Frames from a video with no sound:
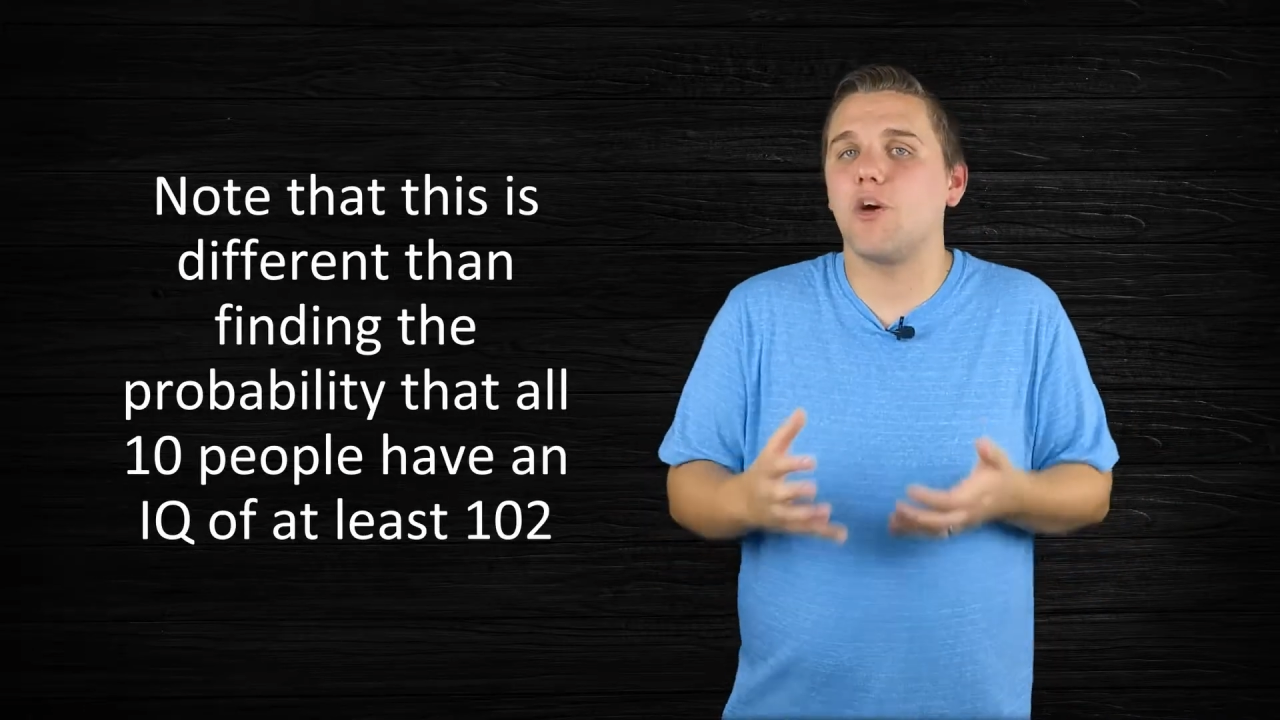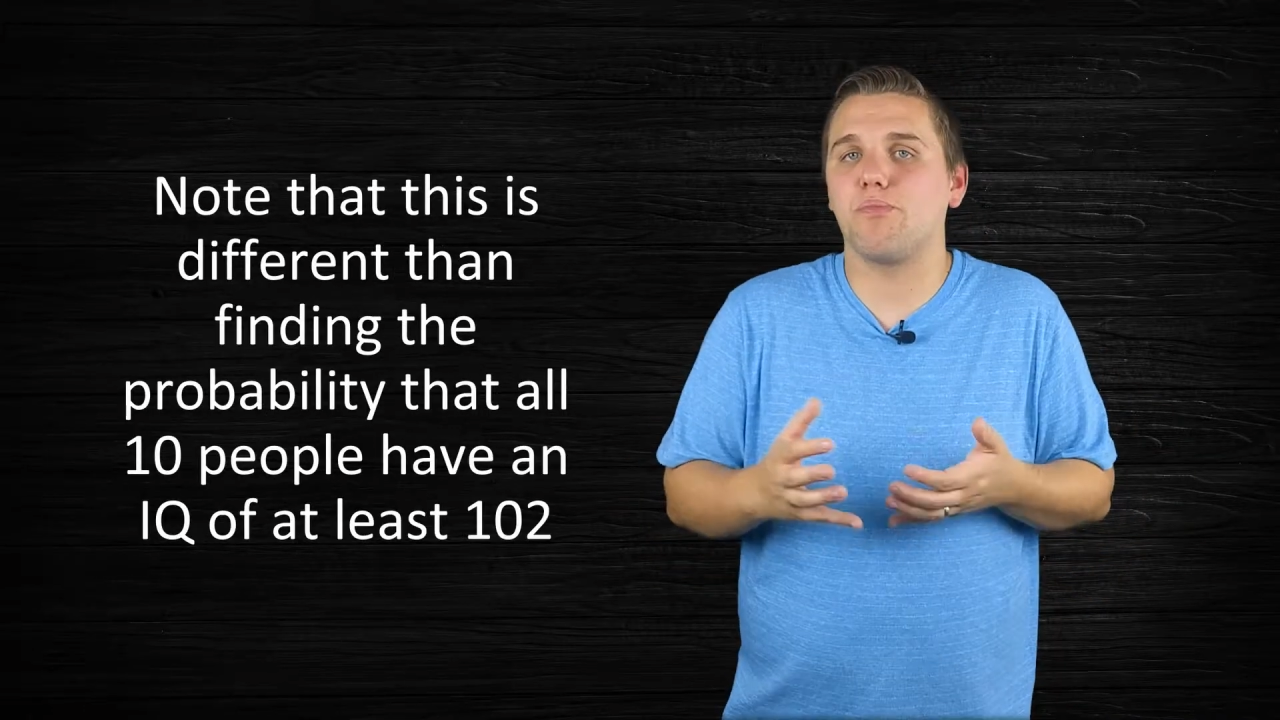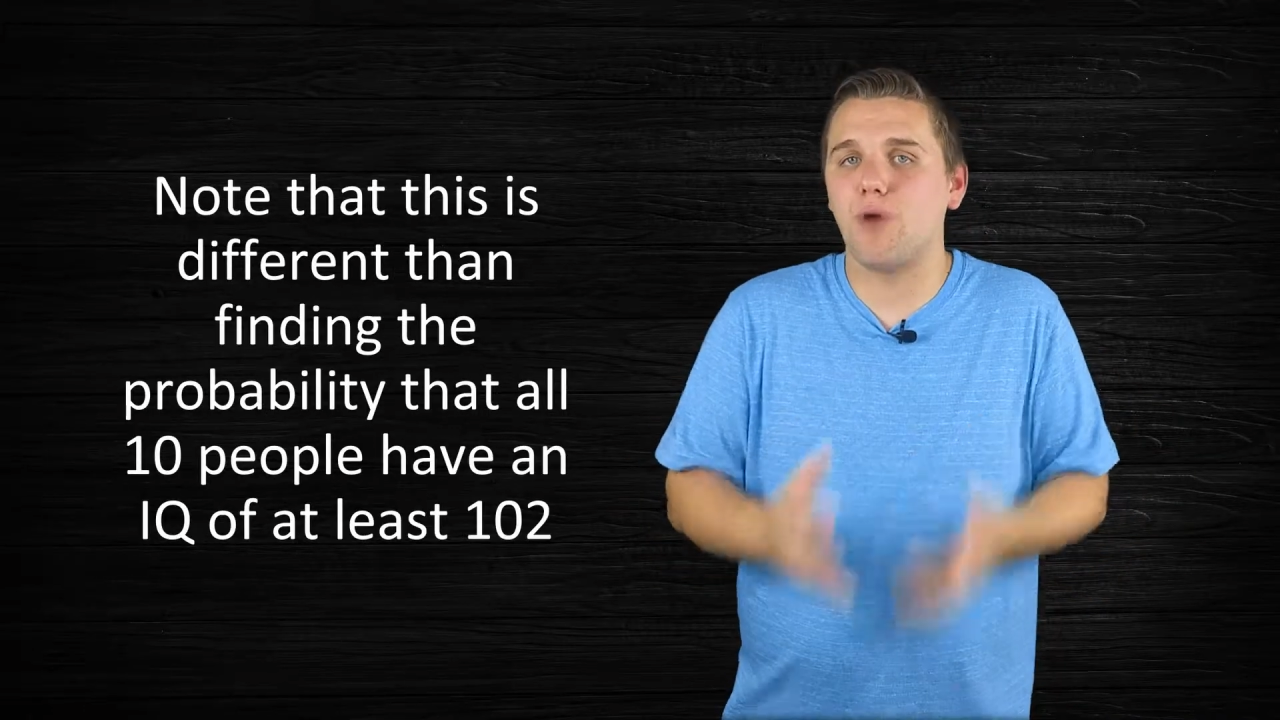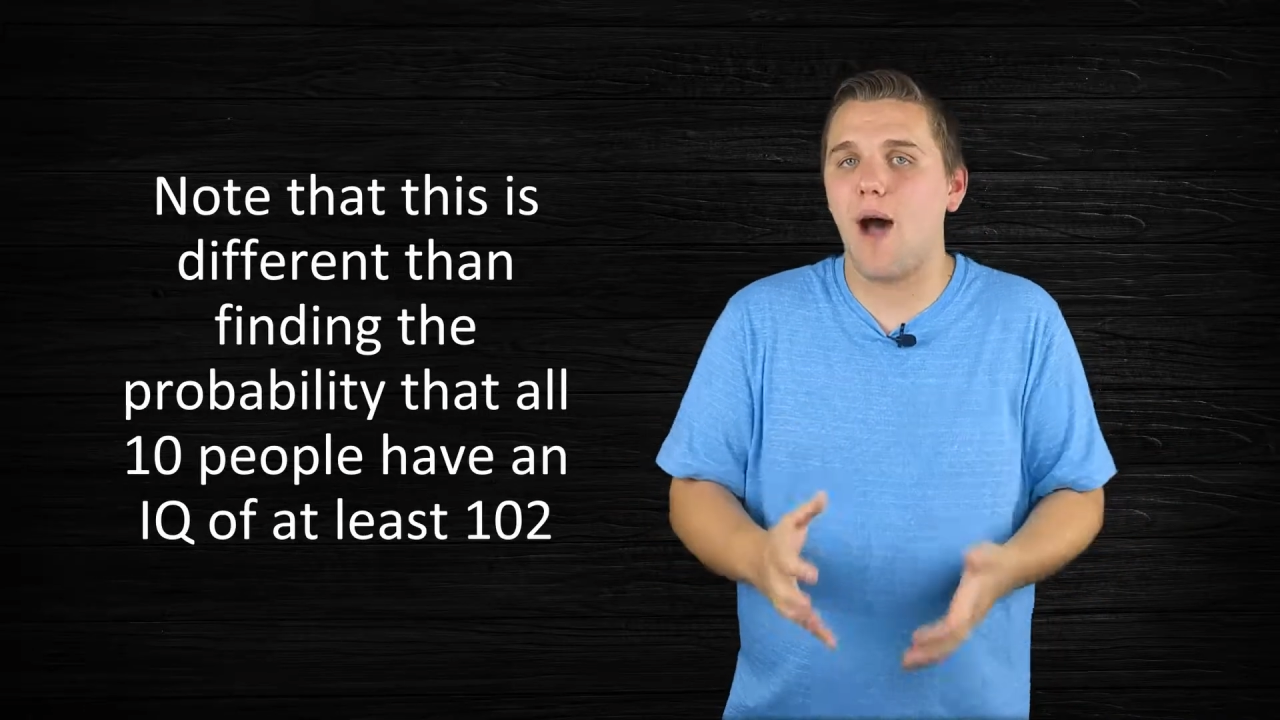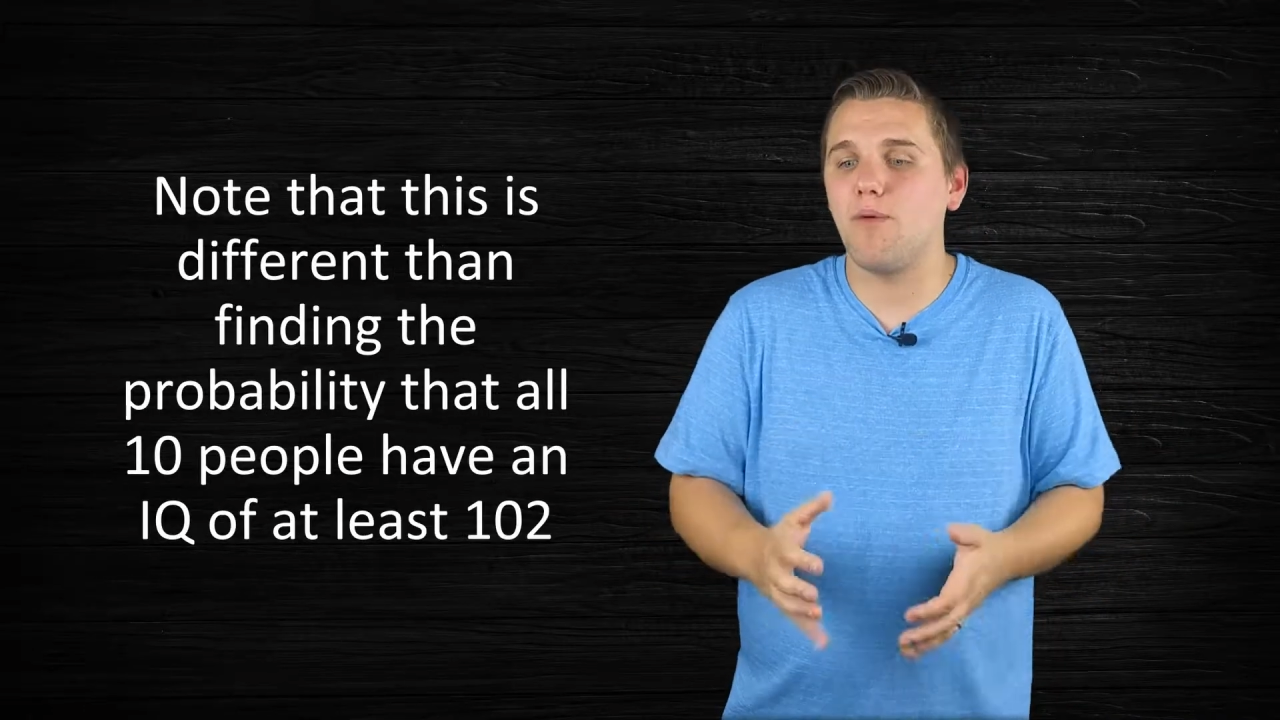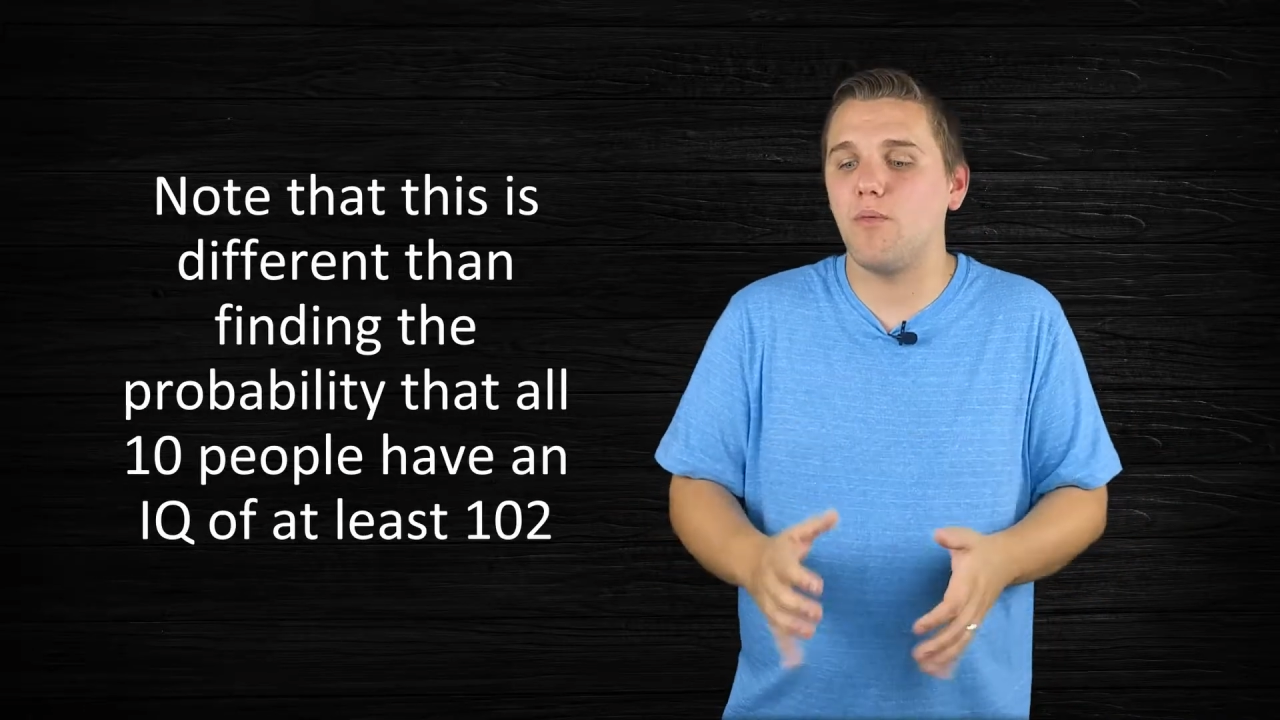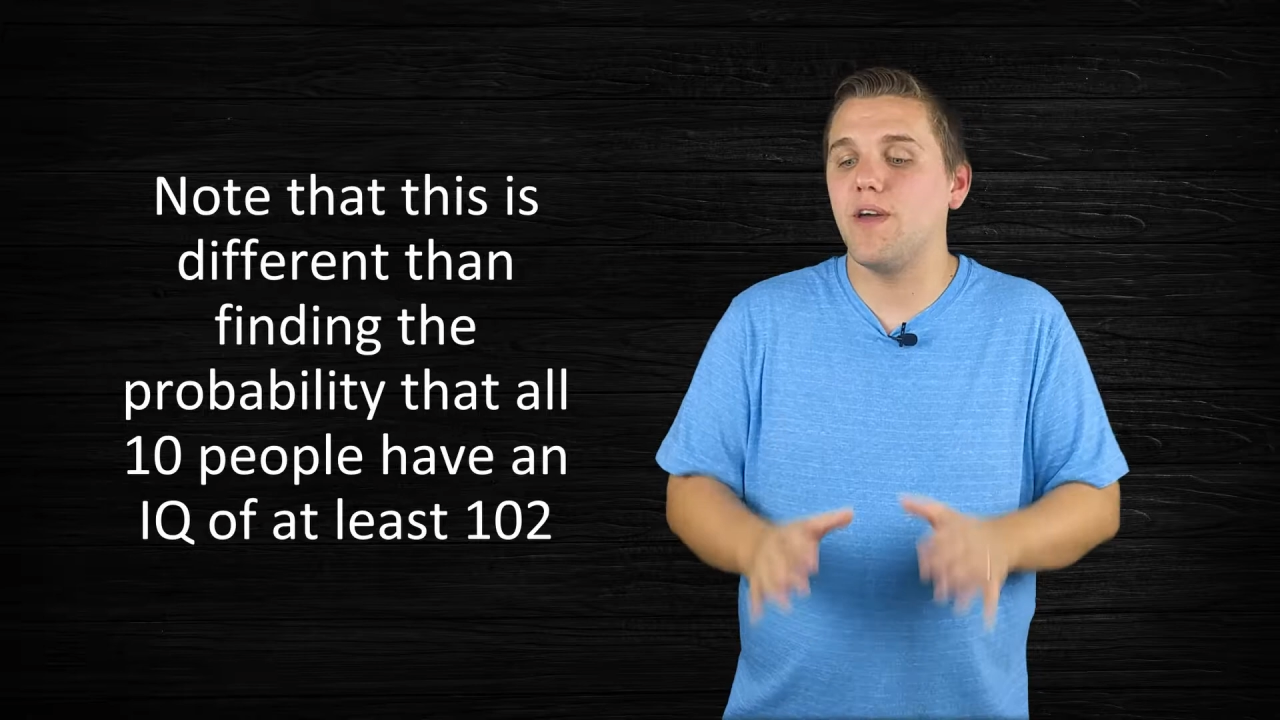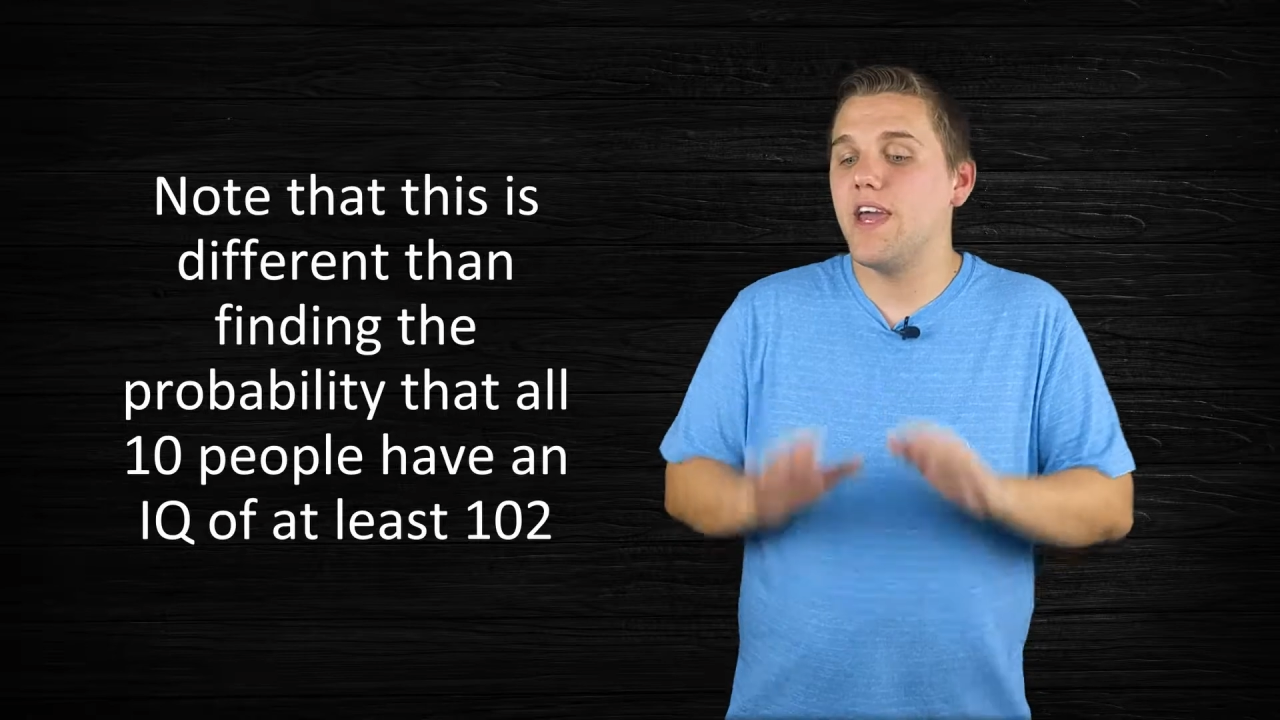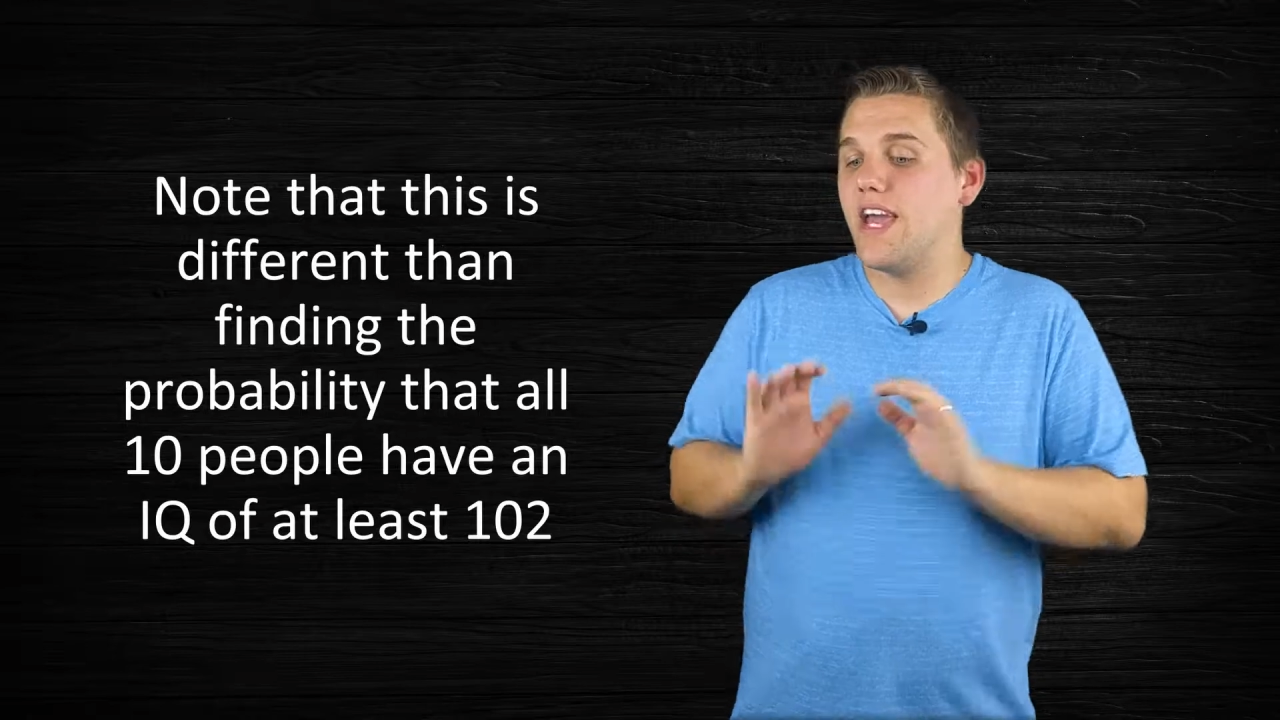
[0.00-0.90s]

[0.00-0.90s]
problem